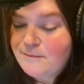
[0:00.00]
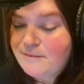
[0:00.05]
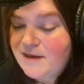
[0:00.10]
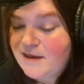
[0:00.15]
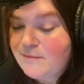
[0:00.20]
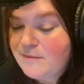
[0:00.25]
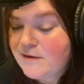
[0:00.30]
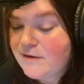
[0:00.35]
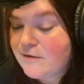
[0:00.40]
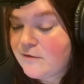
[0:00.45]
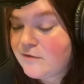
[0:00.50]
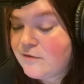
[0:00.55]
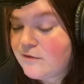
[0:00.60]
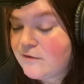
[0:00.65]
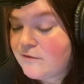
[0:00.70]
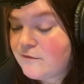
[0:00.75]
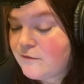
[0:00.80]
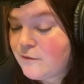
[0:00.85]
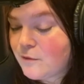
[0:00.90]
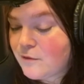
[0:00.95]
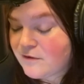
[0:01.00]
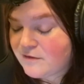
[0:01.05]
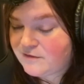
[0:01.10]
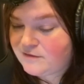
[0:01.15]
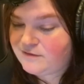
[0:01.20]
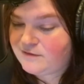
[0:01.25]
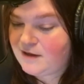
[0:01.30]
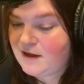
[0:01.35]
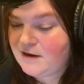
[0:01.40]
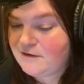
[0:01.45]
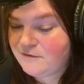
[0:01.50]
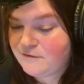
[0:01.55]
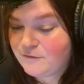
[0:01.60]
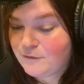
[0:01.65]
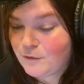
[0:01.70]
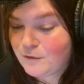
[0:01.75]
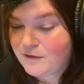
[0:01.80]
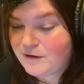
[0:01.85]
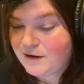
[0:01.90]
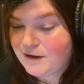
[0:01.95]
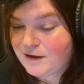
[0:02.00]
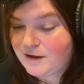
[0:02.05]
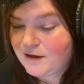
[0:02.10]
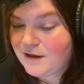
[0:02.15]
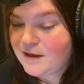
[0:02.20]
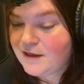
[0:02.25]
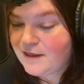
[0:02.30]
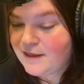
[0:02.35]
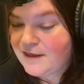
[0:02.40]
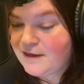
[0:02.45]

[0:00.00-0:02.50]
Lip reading: Maybe you'll divorce at 40.